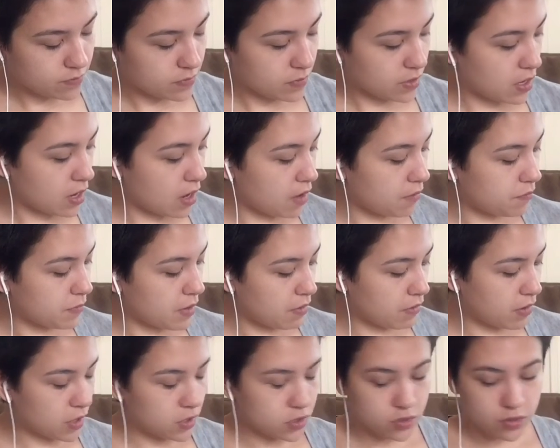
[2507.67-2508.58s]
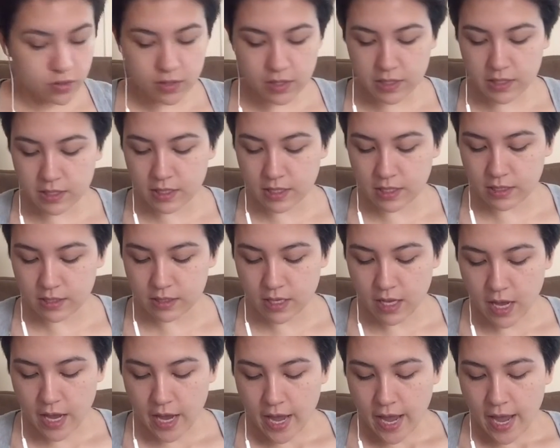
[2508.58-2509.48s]
Yeah, I've got 2 sets of these.
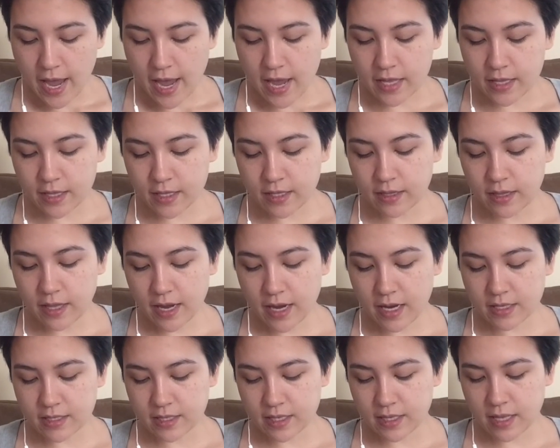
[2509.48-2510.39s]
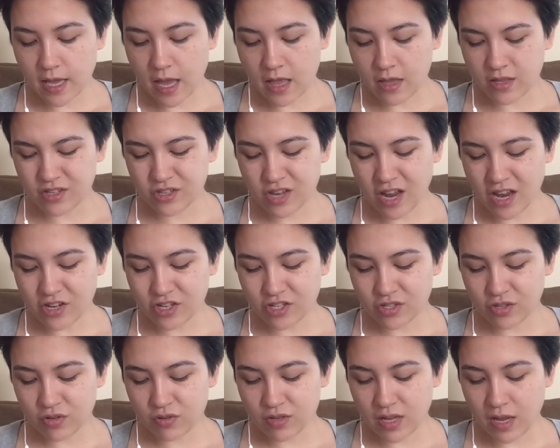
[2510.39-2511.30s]
And like I said, I just
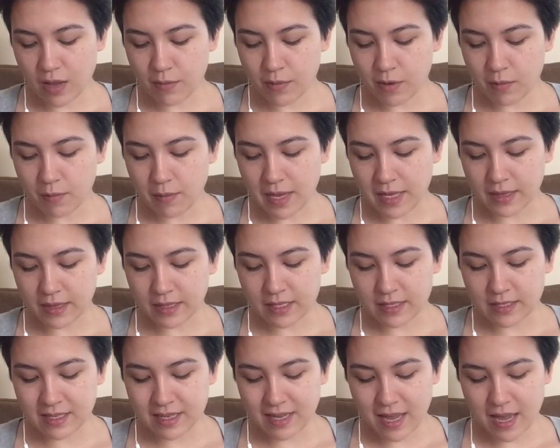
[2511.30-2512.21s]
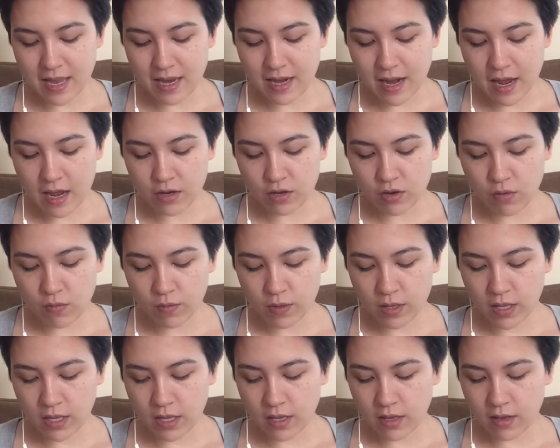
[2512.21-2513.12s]
don't think I'm going to make these again.
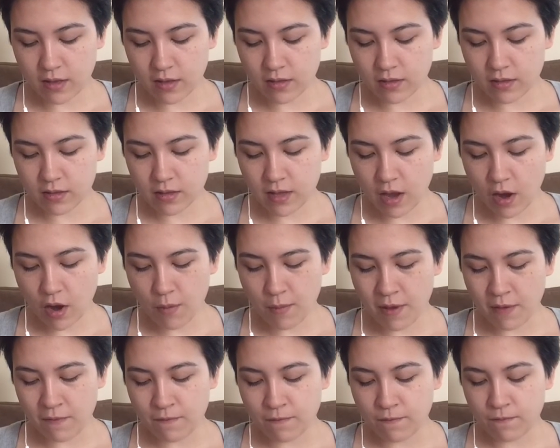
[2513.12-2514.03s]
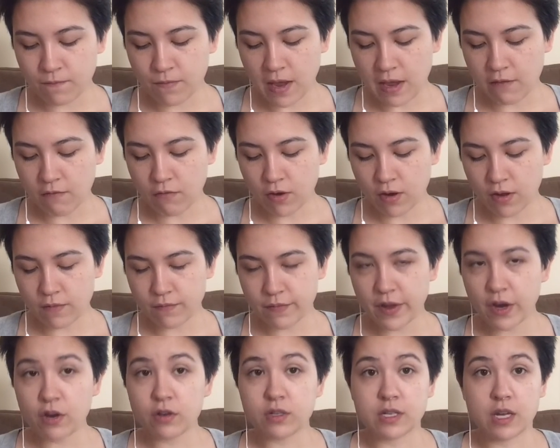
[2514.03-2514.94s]
They aren't my favorite.
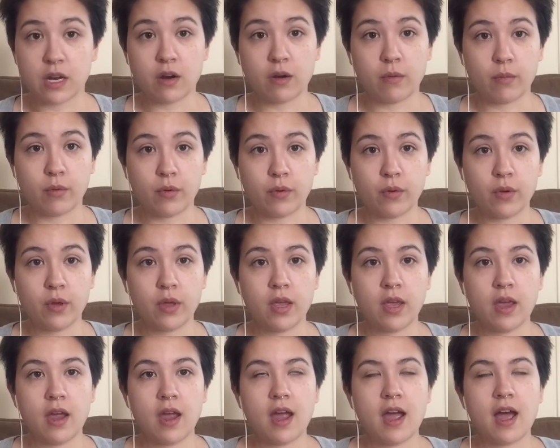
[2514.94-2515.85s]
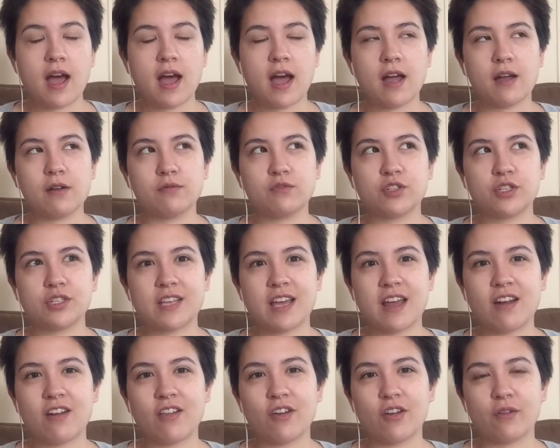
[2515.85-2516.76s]
They aren't terrible. I've just
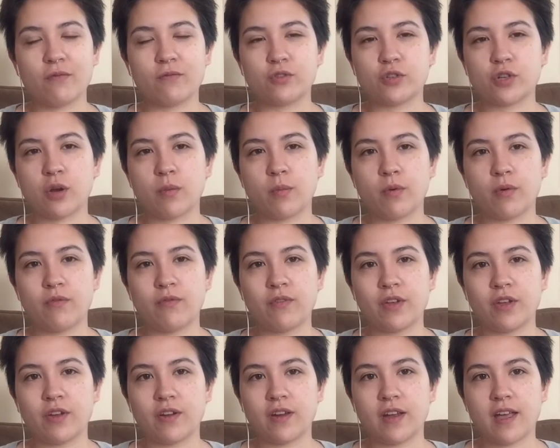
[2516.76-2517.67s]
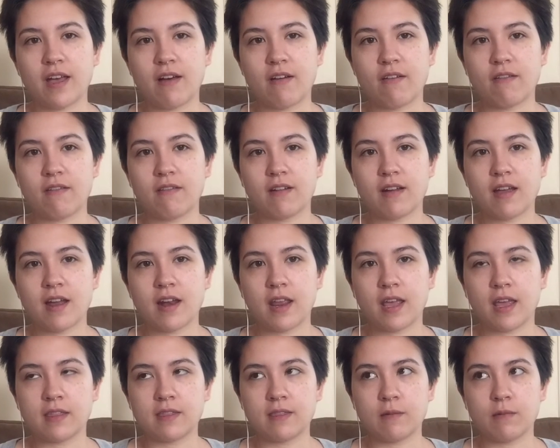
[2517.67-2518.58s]
had a lot of trouble figuring out how to
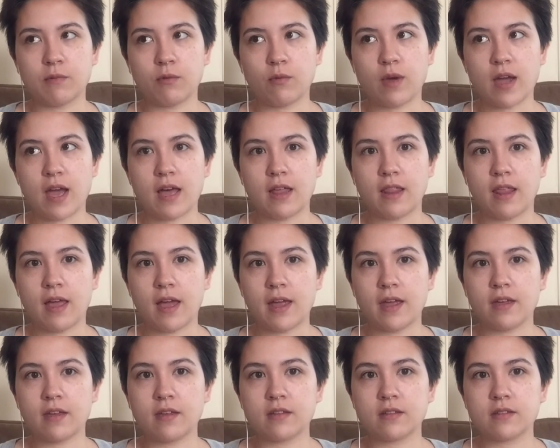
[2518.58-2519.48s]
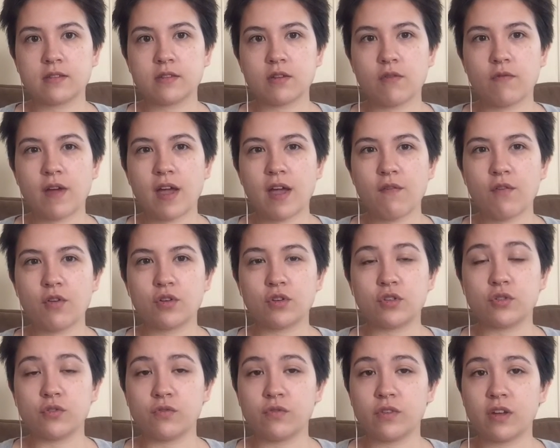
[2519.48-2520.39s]
get them the way I like. So if I ever
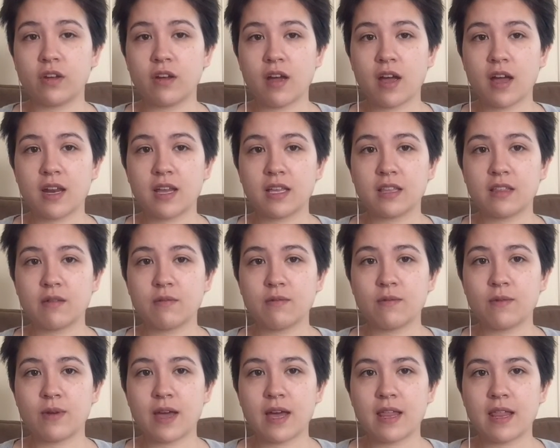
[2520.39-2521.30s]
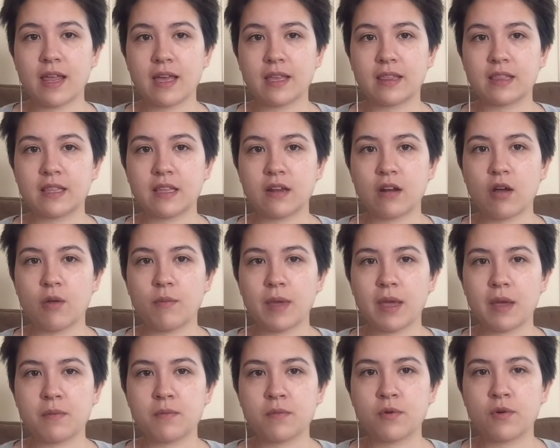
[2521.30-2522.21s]
do figure out how to get them the way I like, then I'll
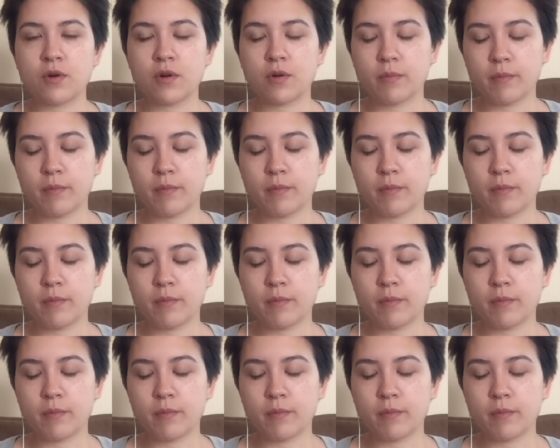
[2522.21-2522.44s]
make more.